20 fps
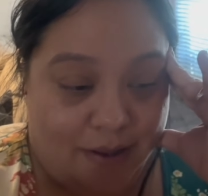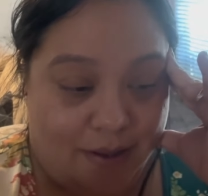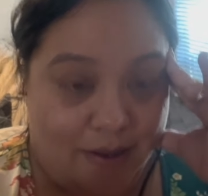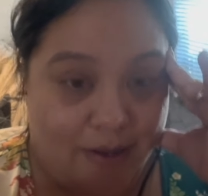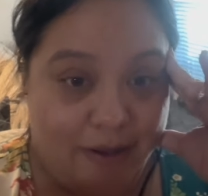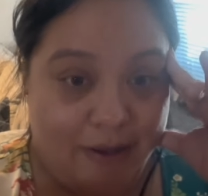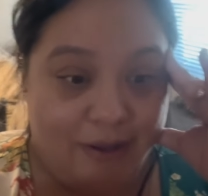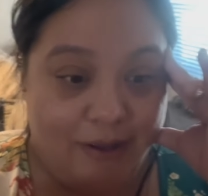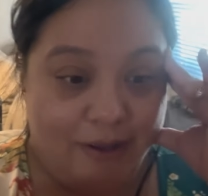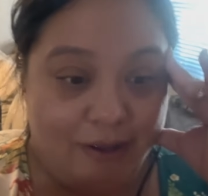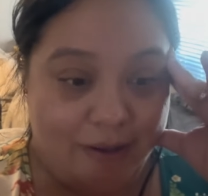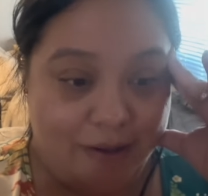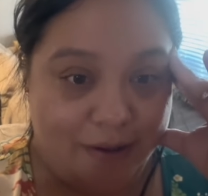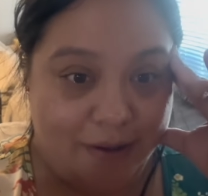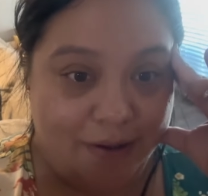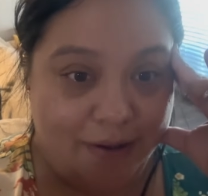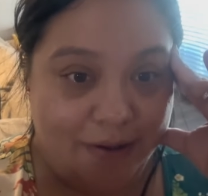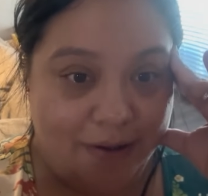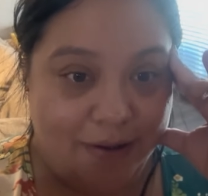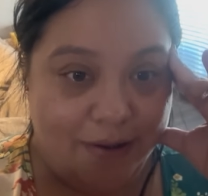
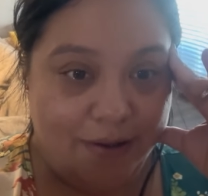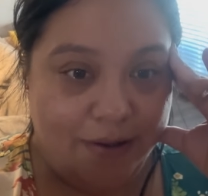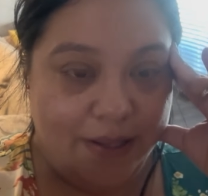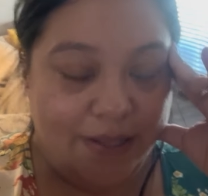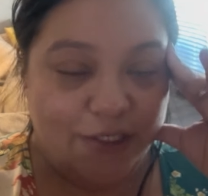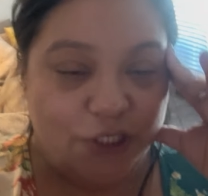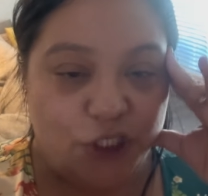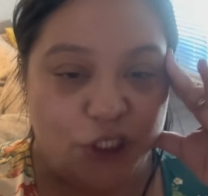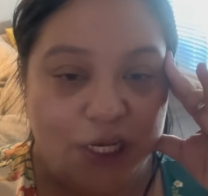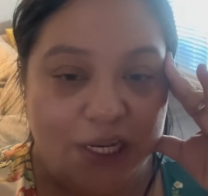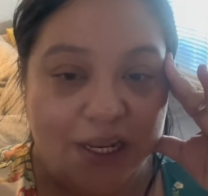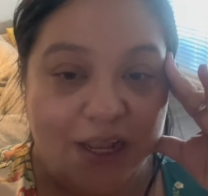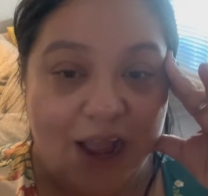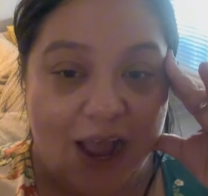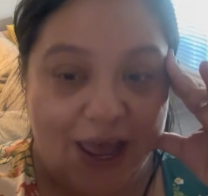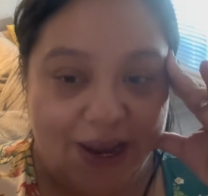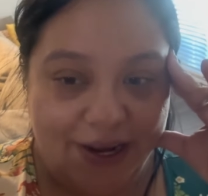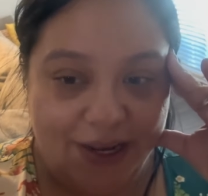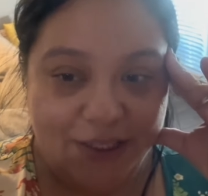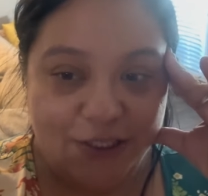And she
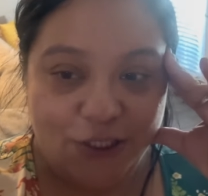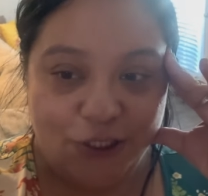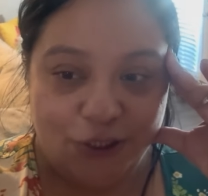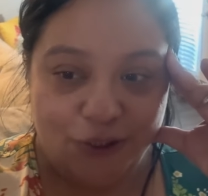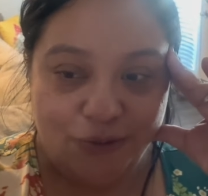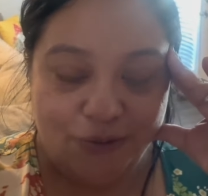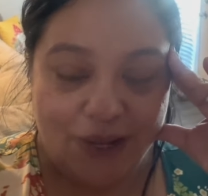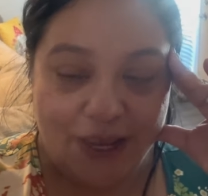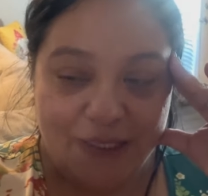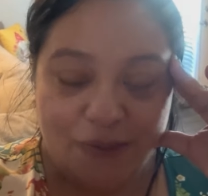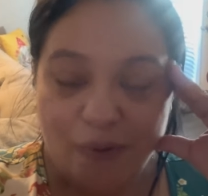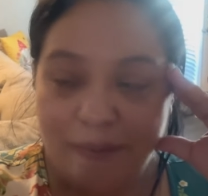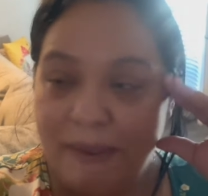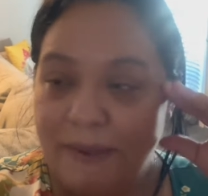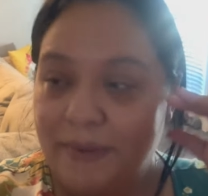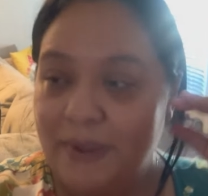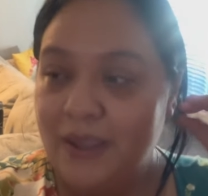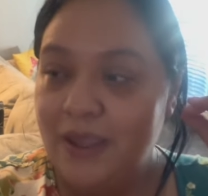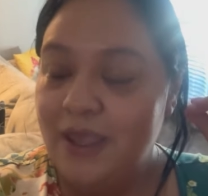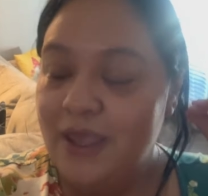got it too. Guess what,
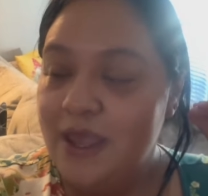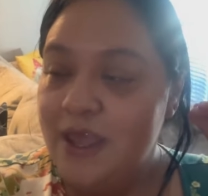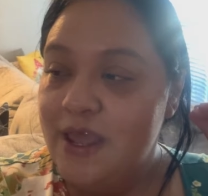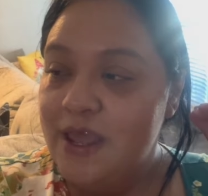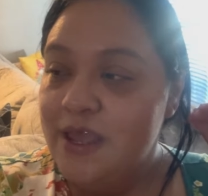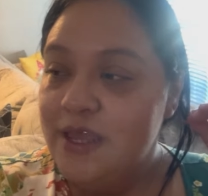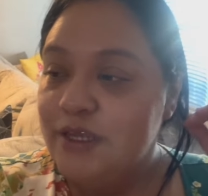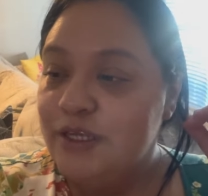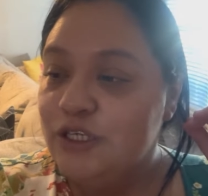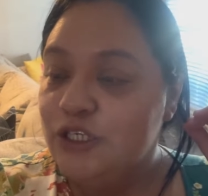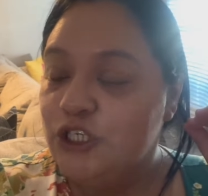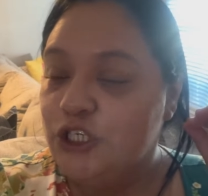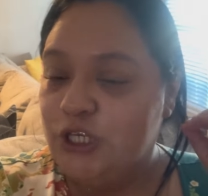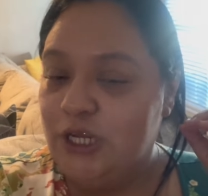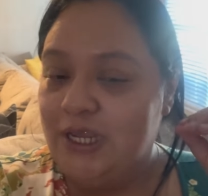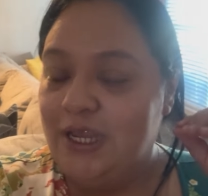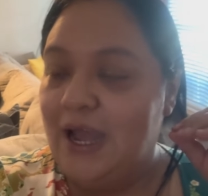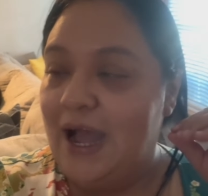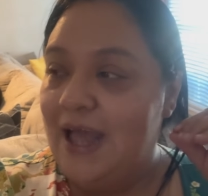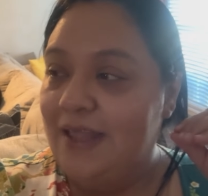baby?
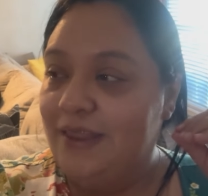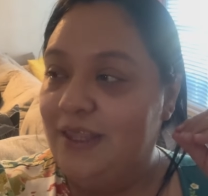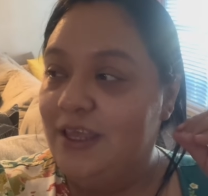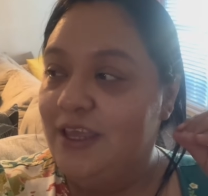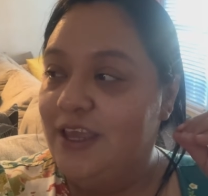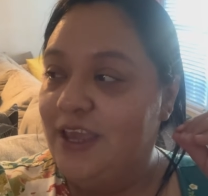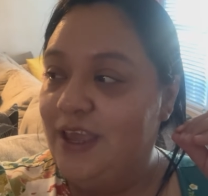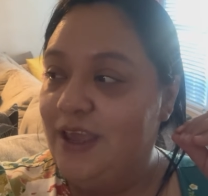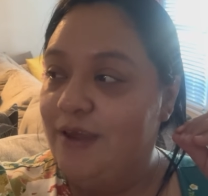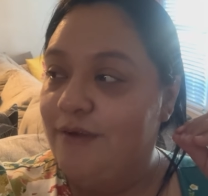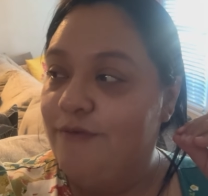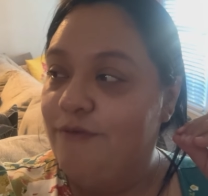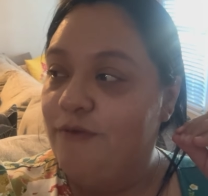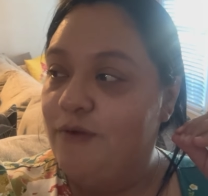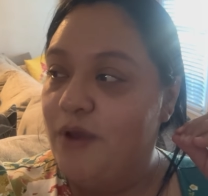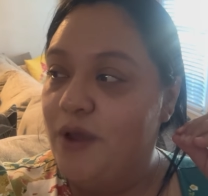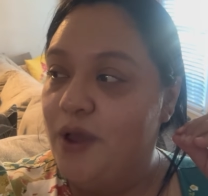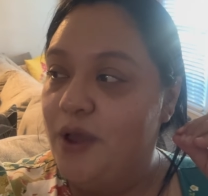She got the gift.